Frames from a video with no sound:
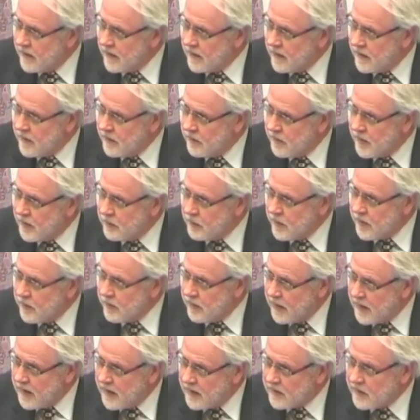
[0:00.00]
Between
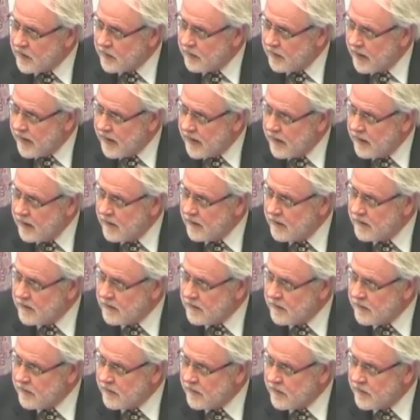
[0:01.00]
March and May,
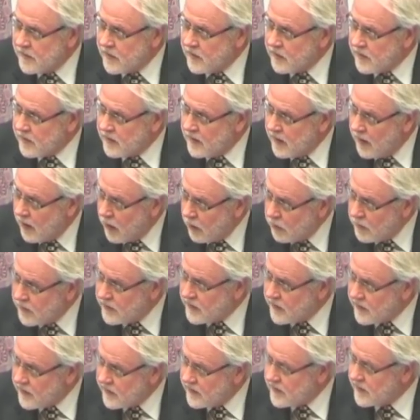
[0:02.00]
the whole
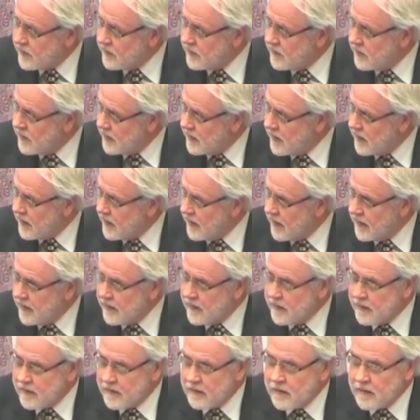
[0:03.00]
system
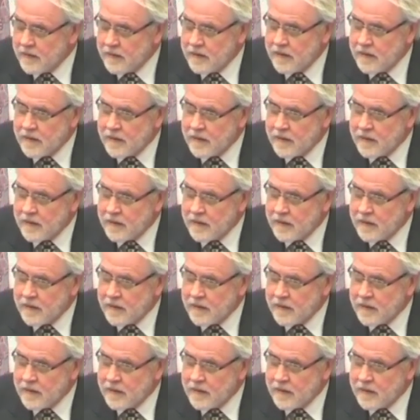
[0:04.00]
and the